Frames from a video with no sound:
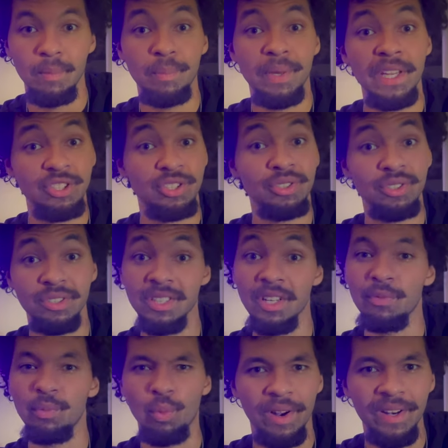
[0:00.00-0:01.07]
Picture
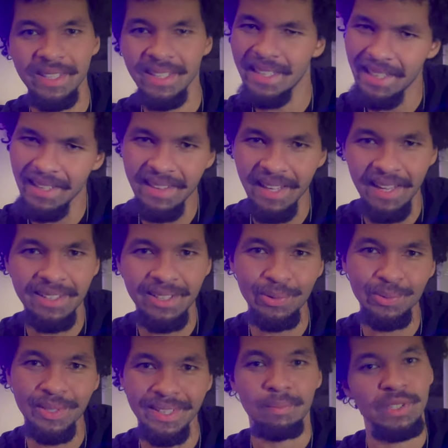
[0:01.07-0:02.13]
yourself wanting to eat that
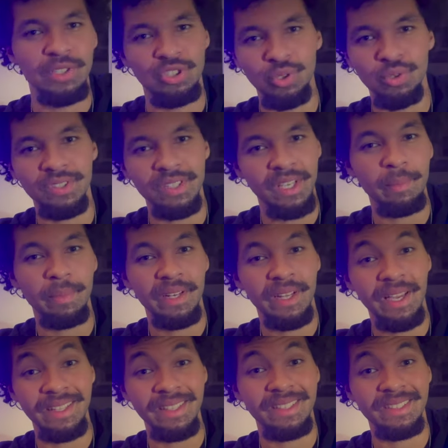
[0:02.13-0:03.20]
donut, but choosing a
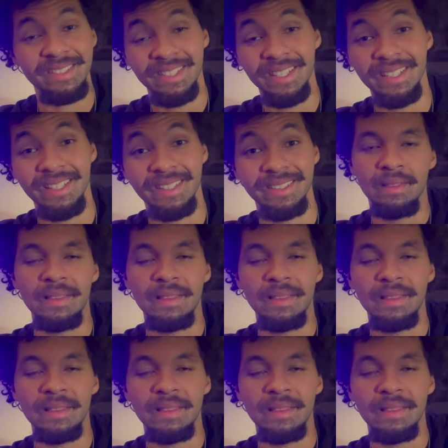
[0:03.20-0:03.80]
banana instead.